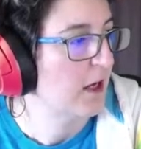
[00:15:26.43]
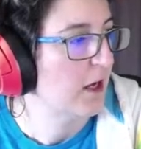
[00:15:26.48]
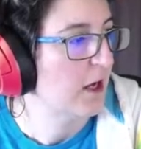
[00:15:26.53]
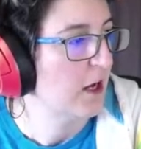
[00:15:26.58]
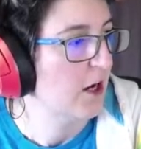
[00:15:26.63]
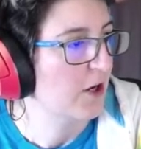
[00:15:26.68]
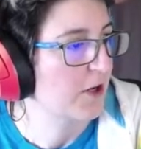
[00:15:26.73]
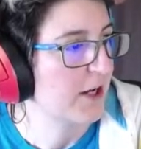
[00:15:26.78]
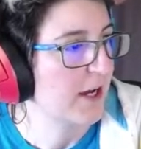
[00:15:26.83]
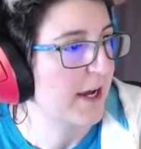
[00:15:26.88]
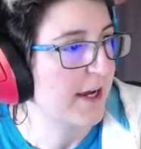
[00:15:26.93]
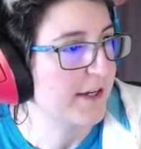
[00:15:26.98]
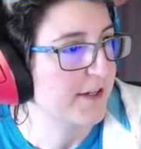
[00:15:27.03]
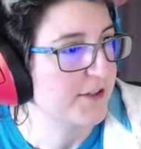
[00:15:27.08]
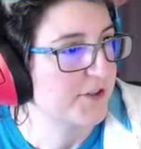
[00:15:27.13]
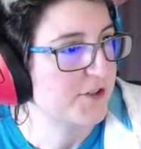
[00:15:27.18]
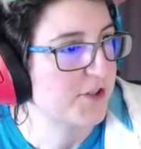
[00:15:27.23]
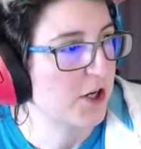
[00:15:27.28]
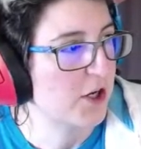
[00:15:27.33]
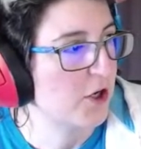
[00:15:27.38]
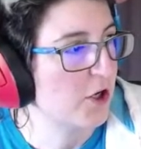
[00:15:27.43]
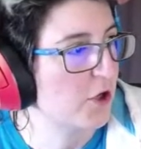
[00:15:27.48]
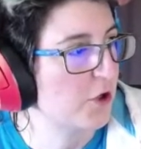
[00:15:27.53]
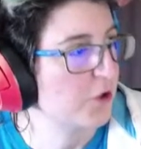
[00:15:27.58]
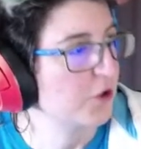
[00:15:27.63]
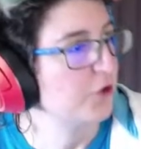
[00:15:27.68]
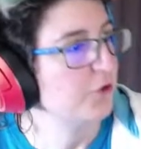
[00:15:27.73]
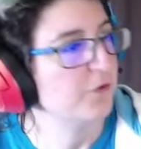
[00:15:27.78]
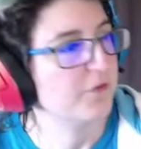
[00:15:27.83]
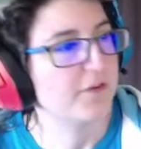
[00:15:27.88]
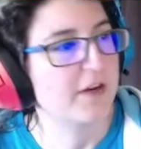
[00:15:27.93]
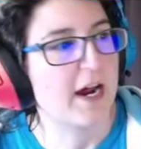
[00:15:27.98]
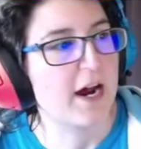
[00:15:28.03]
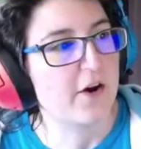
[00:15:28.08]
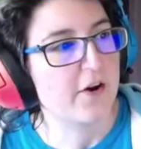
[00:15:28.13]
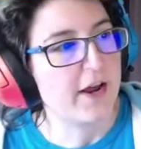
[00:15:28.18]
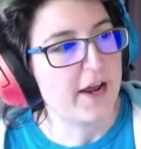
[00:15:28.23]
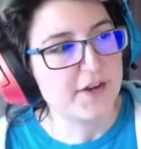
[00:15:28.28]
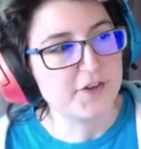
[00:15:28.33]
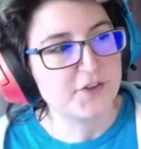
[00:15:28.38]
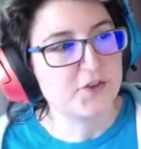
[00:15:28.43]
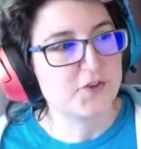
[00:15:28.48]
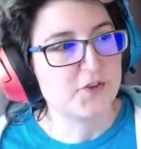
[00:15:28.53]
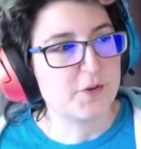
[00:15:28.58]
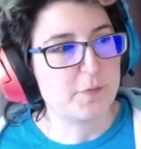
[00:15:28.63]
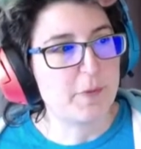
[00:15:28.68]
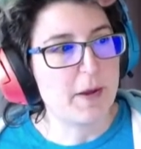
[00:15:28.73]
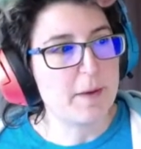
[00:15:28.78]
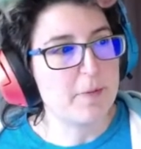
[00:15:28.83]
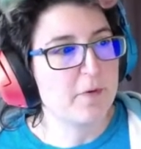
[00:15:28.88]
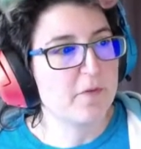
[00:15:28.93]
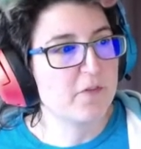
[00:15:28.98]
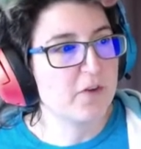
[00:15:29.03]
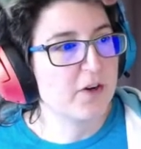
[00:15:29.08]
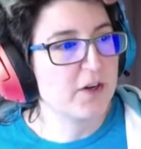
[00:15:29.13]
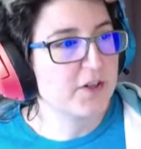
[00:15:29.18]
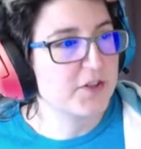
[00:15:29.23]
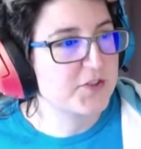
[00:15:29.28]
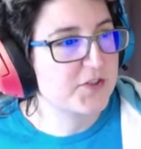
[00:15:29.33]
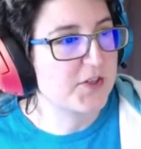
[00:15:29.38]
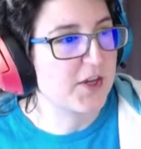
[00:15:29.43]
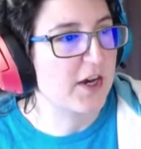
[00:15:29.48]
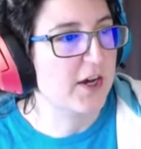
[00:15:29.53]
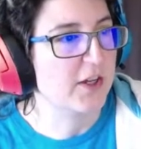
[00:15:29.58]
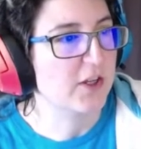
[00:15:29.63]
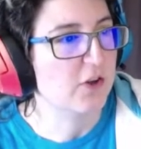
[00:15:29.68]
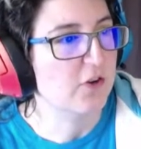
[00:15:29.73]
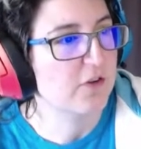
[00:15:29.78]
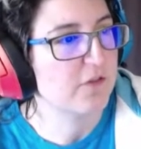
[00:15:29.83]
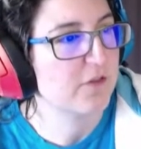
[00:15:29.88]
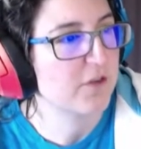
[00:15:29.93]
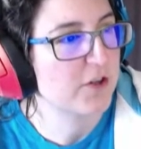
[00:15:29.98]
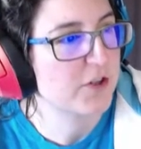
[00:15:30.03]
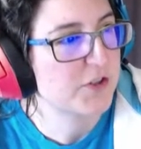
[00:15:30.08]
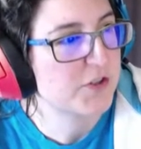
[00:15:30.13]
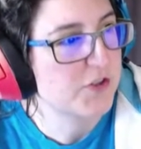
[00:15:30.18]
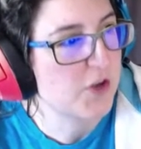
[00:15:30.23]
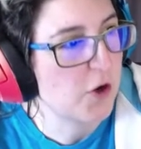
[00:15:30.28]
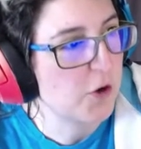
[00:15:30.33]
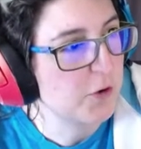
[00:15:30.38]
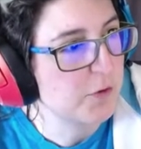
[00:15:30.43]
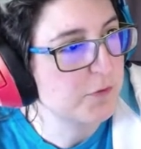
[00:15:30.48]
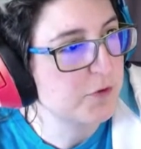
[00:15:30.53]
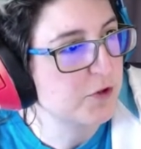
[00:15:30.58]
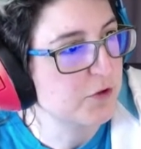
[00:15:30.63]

Okay, so you have now entered the Paperverse, a universe home to